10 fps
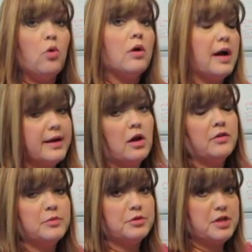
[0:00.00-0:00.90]
or I call
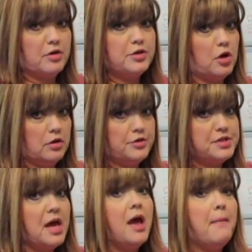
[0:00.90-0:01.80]
them doTerra
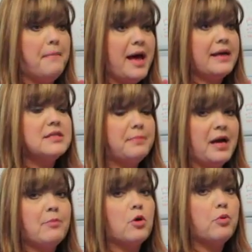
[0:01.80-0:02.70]
dollars, back to
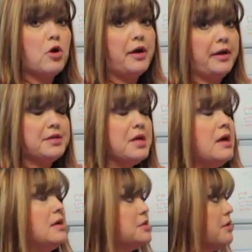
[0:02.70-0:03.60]
buy more product.
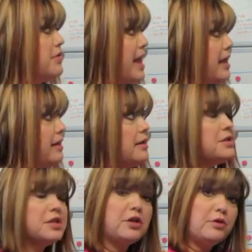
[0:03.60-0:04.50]
So that
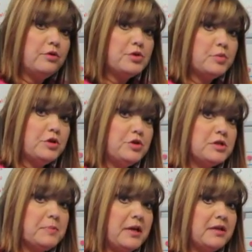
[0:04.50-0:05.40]
is huge. When you
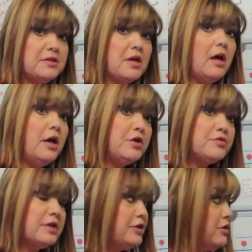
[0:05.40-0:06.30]
spend
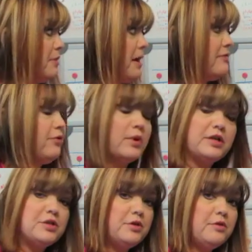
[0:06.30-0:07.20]
100 and you get back
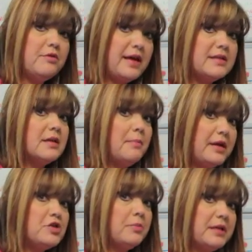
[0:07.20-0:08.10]
42, that's a
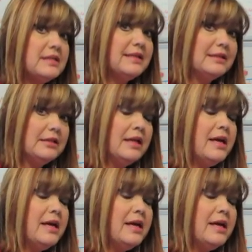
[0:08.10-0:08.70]
major big deal.